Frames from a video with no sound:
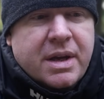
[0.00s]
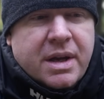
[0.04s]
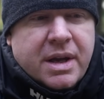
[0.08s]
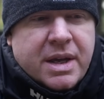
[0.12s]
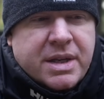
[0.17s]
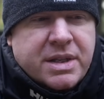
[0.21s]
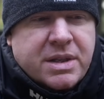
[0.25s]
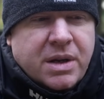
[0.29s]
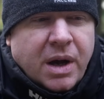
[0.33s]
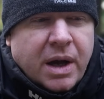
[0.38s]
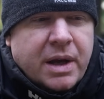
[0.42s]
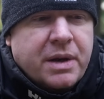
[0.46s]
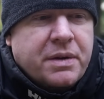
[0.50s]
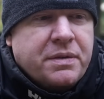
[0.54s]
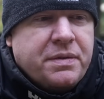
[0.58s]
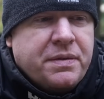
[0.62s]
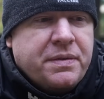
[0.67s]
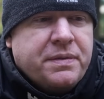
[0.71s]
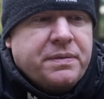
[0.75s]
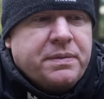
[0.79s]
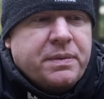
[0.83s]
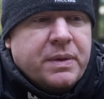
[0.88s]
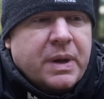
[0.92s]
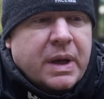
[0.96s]
It's kind
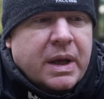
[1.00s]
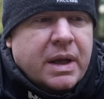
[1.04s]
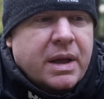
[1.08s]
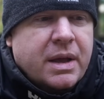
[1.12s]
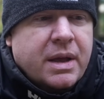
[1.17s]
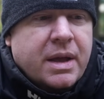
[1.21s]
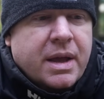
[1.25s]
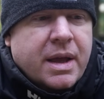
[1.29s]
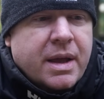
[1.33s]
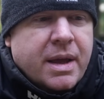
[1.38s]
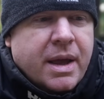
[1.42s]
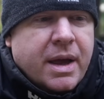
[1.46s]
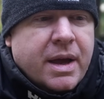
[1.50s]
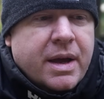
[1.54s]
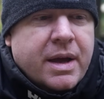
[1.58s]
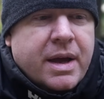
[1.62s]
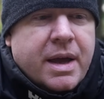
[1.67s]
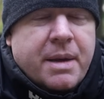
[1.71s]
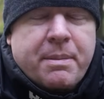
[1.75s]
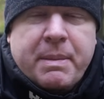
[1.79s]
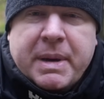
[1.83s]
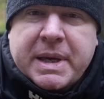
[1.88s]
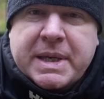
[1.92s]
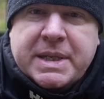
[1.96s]
of,
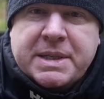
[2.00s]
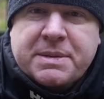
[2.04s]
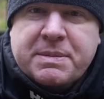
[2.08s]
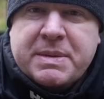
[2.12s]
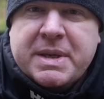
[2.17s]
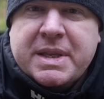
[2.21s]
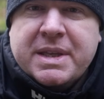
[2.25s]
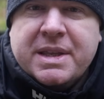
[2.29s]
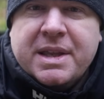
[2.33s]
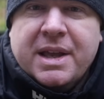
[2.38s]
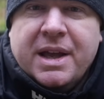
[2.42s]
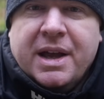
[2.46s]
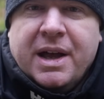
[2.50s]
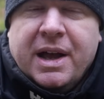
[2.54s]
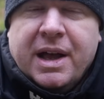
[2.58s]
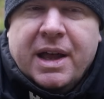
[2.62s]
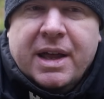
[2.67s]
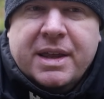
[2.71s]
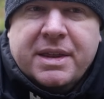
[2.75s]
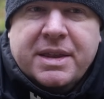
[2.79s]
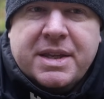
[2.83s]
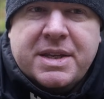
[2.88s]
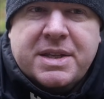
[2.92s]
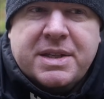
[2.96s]
it makes me,
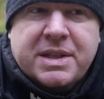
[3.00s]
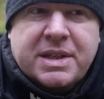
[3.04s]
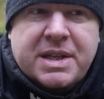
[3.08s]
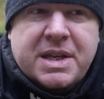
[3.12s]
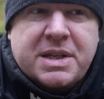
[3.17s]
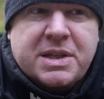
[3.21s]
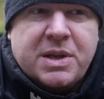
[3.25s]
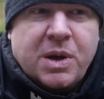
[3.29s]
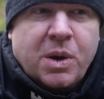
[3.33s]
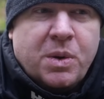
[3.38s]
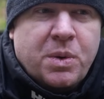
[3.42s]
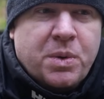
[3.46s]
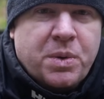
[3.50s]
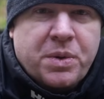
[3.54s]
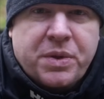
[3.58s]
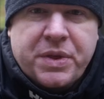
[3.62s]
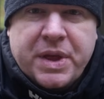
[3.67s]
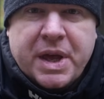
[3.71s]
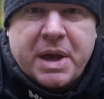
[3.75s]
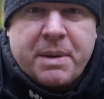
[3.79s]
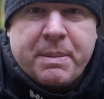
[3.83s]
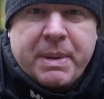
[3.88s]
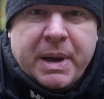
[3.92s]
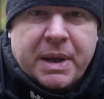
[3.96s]
this whole
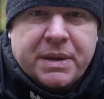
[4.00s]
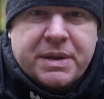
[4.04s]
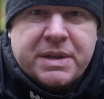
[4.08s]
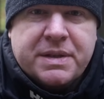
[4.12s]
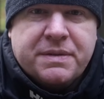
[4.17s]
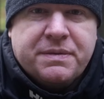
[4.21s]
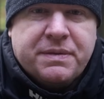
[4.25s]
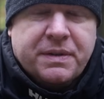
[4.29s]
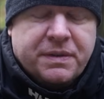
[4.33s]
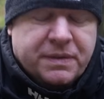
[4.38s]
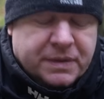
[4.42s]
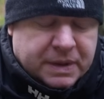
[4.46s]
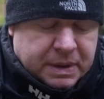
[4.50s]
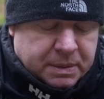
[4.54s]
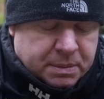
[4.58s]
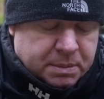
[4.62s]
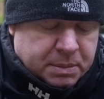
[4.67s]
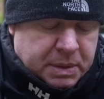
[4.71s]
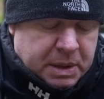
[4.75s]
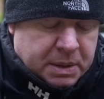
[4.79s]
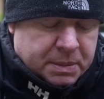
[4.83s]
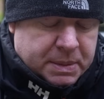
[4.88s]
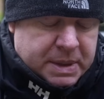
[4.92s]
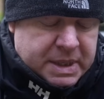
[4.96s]
thing about these
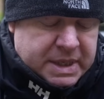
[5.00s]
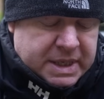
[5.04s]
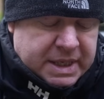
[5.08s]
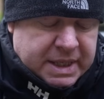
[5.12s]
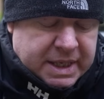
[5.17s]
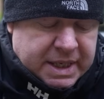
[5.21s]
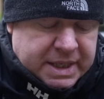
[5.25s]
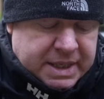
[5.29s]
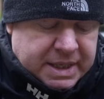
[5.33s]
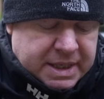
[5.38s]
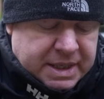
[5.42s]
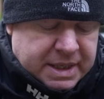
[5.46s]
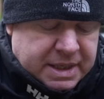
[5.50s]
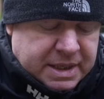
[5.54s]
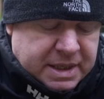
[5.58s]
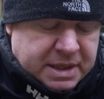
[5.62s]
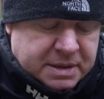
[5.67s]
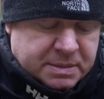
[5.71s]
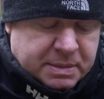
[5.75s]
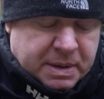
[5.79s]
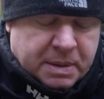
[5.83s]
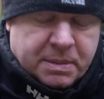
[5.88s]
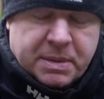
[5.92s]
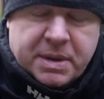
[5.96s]
50mm lenses
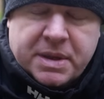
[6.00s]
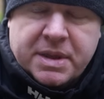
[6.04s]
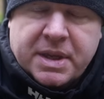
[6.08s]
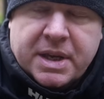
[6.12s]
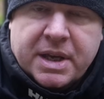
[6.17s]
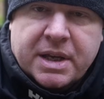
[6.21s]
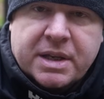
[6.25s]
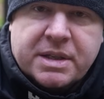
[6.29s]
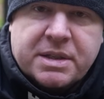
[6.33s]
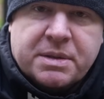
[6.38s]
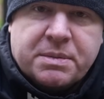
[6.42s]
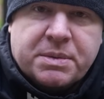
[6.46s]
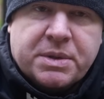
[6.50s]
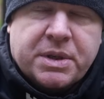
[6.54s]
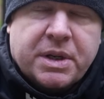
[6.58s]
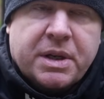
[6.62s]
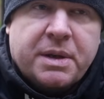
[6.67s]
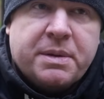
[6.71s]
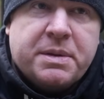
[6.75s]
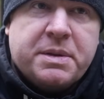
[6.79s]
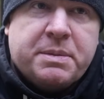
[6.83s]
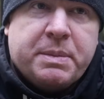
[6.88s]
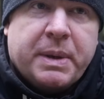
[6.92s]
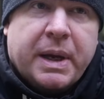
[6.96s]
does make me think
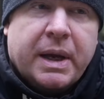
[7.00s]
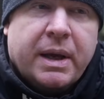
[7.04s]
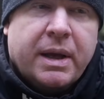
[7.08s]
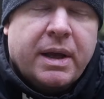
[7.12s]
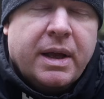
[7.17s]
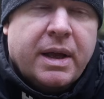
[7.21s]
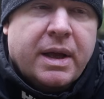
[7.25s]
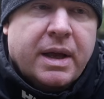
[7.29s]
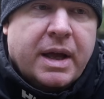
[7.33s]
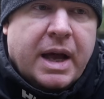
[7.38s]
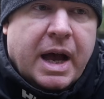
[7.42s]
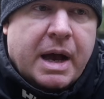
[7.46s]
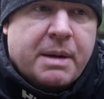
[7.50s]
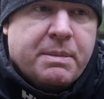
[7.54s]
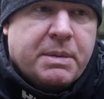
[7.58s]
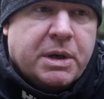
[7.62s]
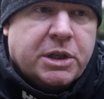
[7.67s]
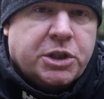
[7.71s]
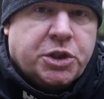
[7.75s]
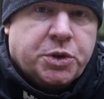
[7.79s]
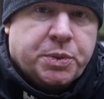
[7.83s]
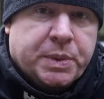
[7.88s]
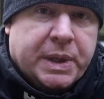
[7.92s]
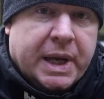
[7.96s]
sometimes about how
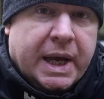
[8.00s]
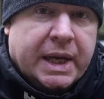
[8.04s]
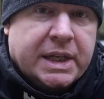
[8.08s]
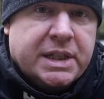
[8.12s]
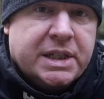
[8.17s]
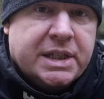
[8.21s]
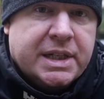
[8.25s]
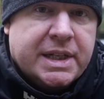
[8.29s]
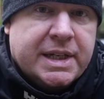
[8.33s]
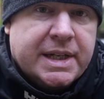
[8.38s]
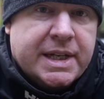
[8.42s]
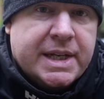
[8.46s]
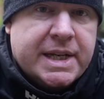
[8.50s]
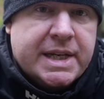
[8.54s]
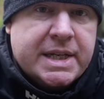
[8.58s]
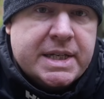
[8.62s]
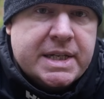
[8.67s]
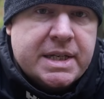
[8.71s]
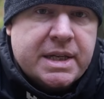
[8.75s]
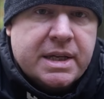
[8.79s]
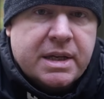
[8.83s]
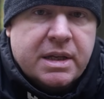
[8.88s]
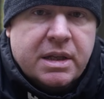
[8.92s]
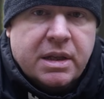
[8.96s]
much we actually need.
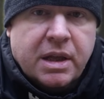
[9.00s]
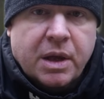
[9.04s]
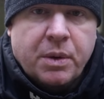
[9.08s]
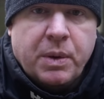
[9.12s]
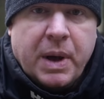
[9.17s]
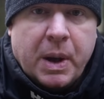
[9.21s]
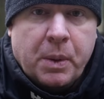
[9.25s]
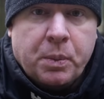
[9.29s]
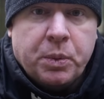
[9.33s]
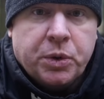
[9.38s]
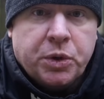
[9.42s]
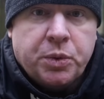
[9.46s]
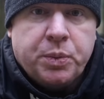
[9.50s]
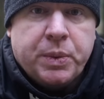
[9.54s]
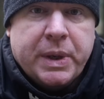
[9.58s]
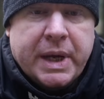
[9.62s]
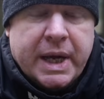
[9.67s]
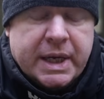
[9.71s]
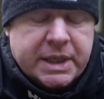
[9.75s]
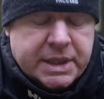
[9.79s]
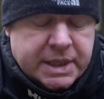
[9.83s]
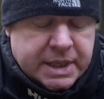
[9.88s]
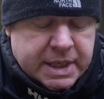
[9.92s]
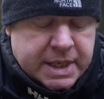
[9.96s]
Like, what do we
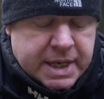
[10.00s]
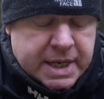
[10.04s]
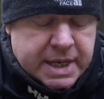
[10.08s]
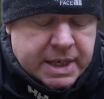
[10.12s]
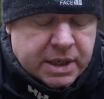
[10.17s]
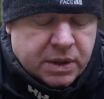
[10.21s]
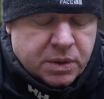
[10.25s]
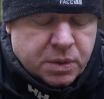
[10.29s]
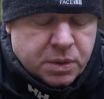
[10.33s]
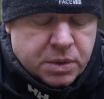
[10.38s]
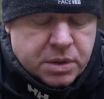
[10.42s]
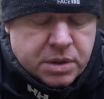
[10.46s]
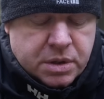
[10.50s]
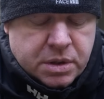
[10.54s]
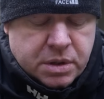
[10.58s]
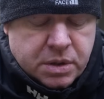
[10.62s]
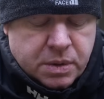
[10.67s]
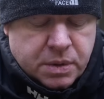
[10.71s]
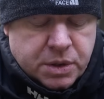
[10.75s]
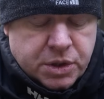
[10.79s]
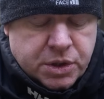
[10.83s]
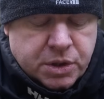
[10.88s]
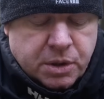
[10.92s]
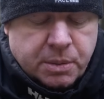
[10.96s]
actually need in order to
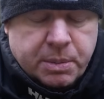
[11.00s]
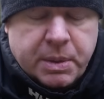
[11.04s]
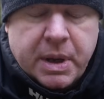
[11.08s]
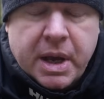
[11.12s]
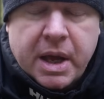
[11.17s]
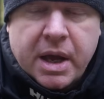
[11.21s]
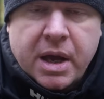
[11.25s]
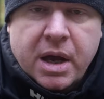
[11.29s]
do a job?